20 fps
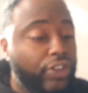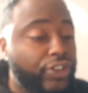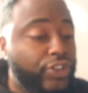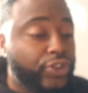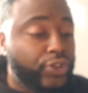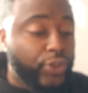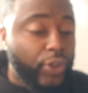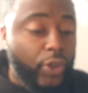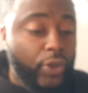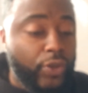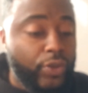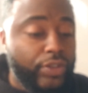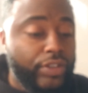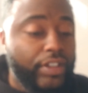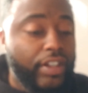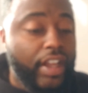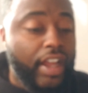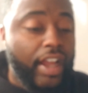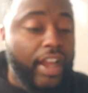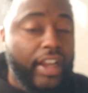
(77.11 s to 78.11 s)

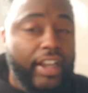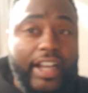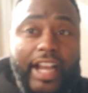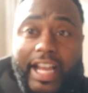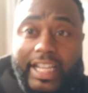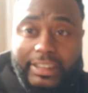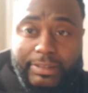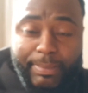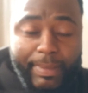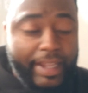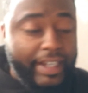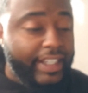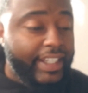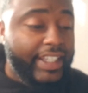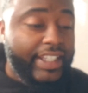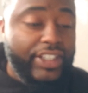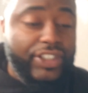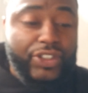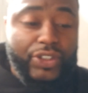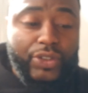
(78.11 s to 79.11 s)
drone cosmetic
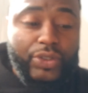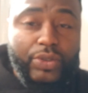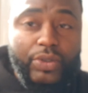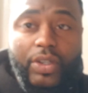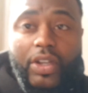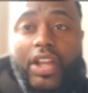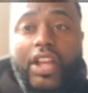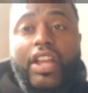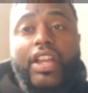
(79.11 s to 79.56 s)
issue,